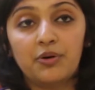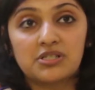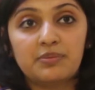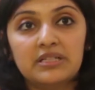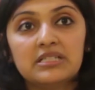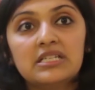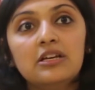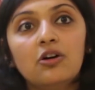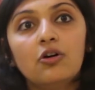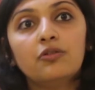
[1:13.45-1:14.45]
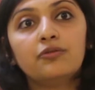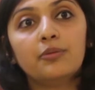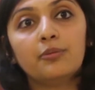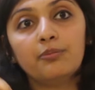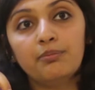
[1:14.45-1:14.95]
possibility of
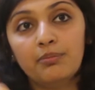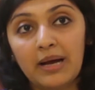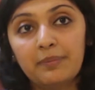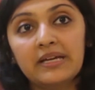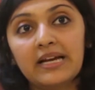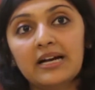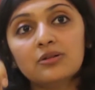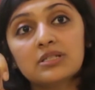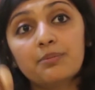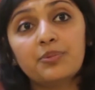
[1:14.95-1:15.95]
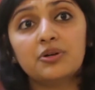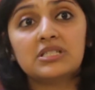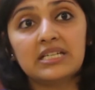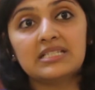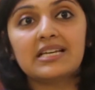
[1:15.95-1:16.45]
mapping out and
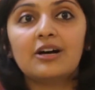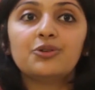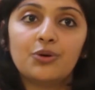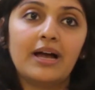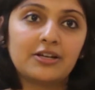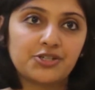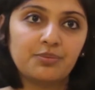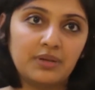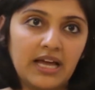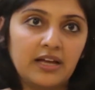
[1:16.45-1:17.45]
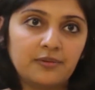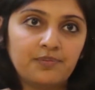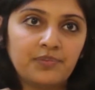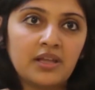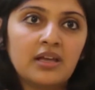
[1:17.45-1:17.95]
putting down your action plan.
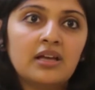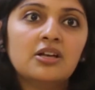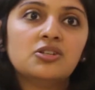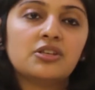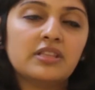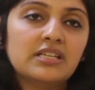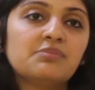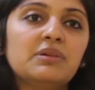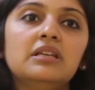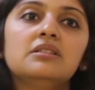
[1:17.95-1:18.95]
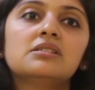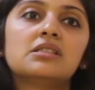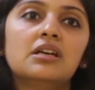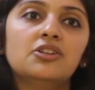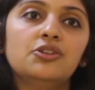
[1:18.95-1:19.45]
So this means
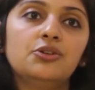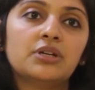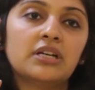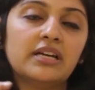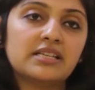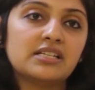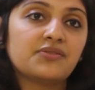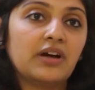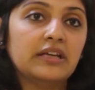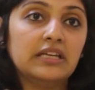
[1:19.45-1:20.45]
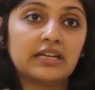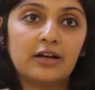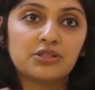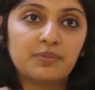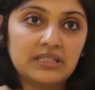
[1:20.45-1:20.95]
that you can identify the
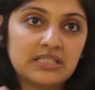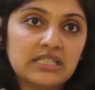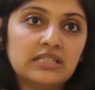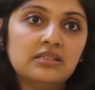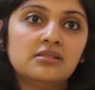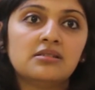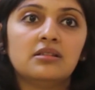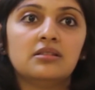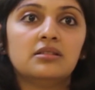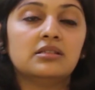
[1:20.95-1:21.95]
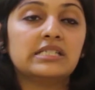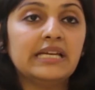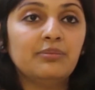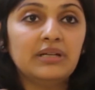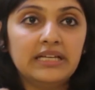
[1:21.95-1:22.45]
accountabilities, the
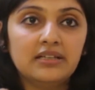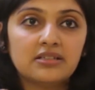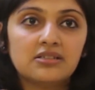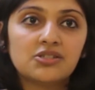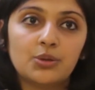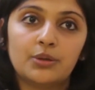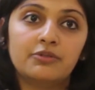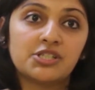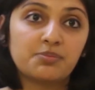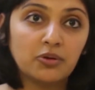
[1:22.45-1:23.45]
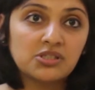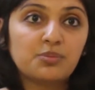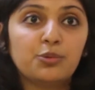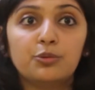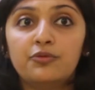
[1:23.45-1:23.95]
team leaders who are
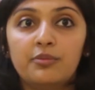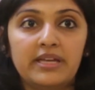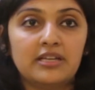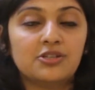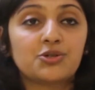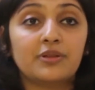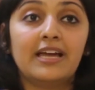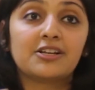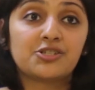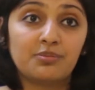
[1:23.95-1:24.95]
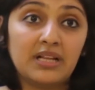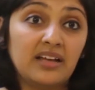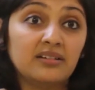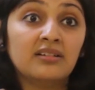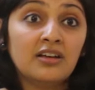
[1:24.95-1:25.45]
responsible for making sure the action
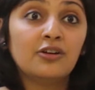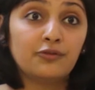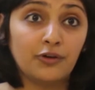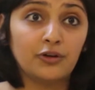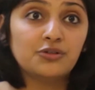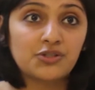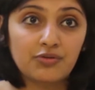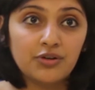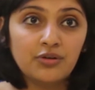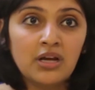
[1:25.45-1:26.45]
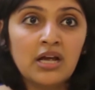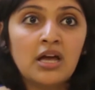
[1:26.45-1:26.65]
plan follows through.